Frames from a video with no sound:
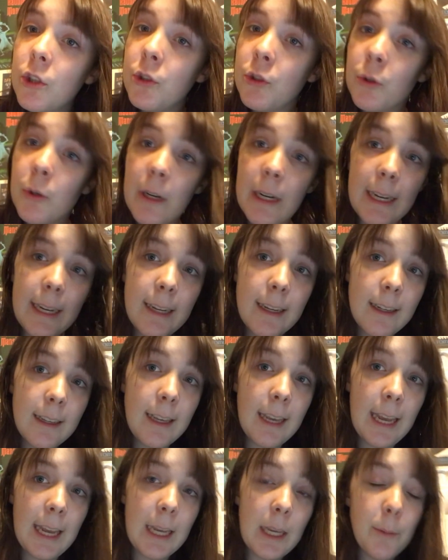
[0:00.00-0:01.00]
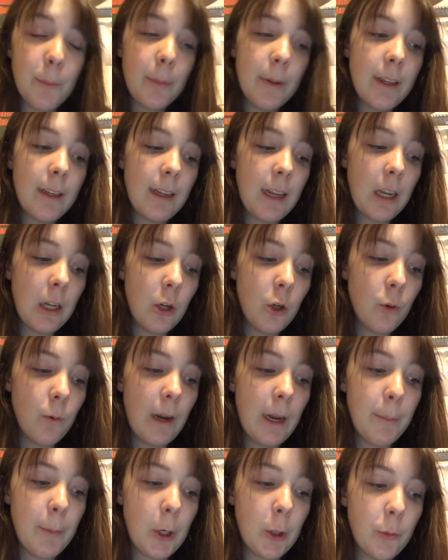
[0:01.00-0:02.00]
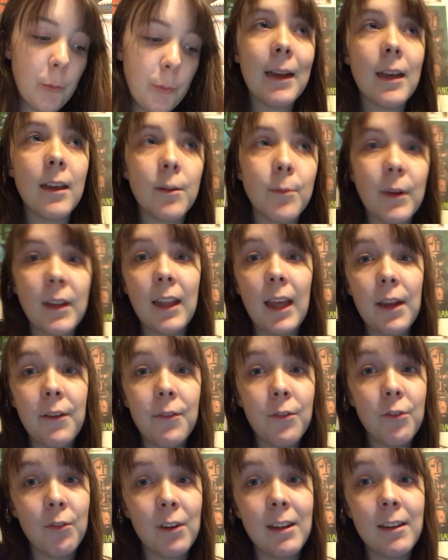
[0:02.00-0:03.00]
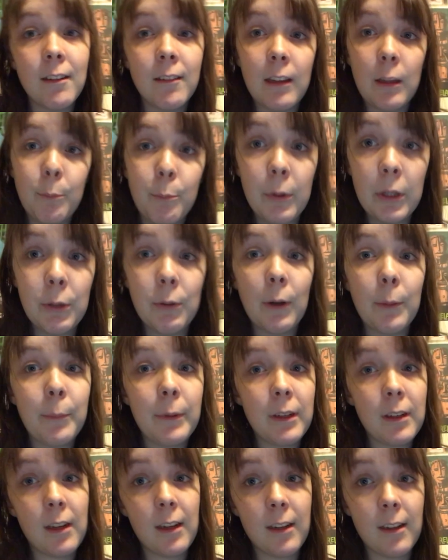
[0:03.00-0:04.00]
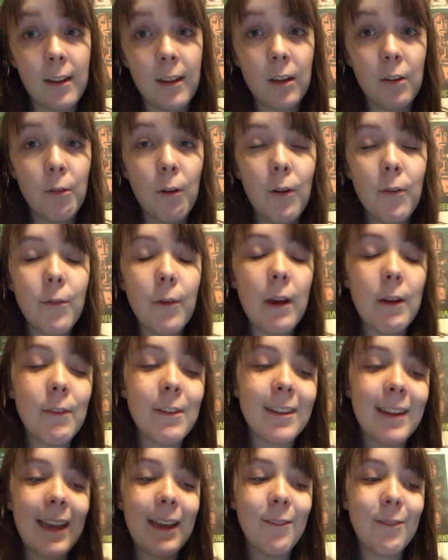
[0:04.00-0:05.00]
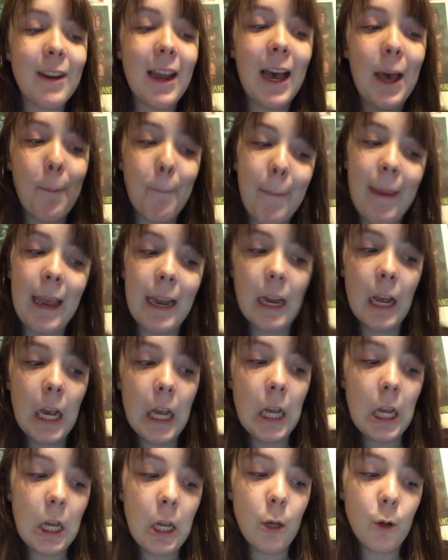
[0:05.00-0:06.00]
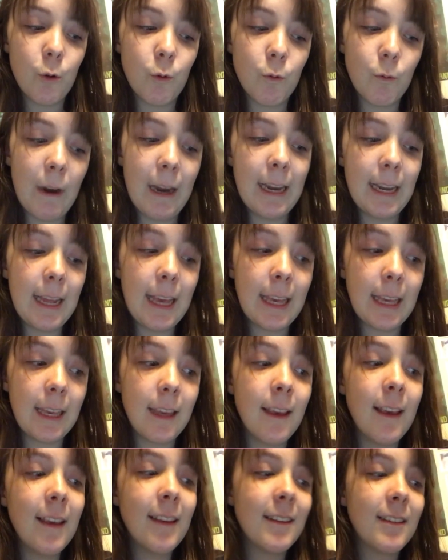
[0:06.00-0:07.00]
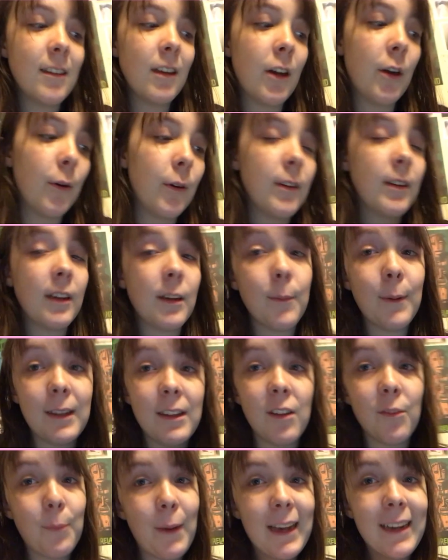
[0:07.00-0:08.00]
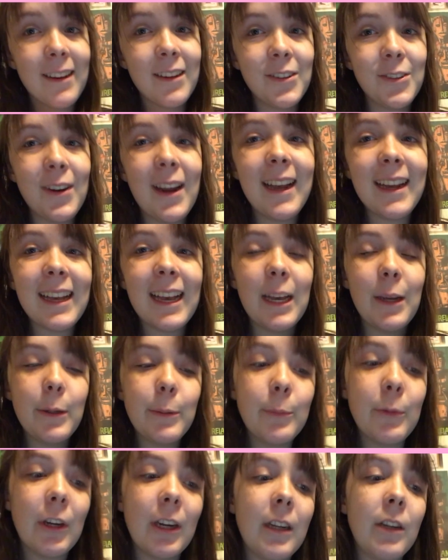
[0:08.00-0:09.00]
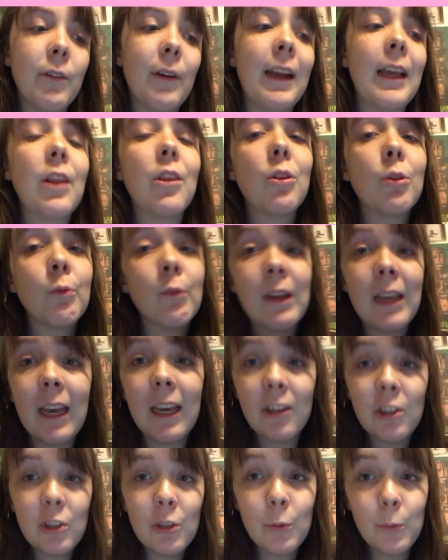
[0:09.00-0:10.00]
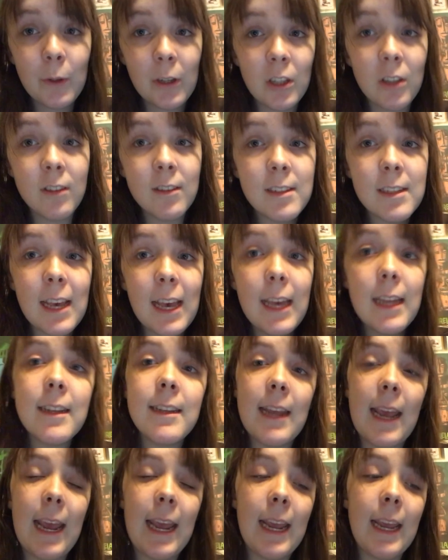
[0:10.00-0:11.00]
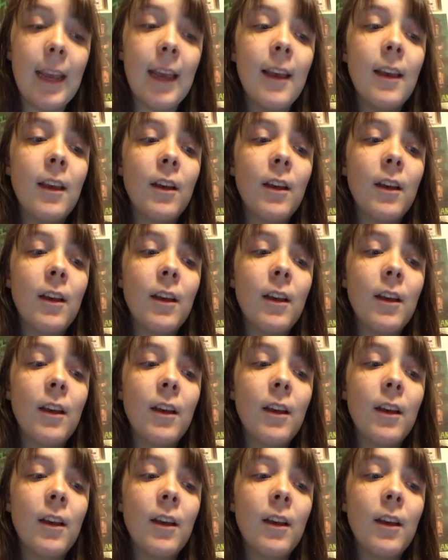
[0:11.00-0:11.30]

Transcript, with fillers: join Camp NaNoWriMo. Because my life recently blew up because of the coronavirus, I have not been writing. So to get myself back on track, I am trying to write 300 words a day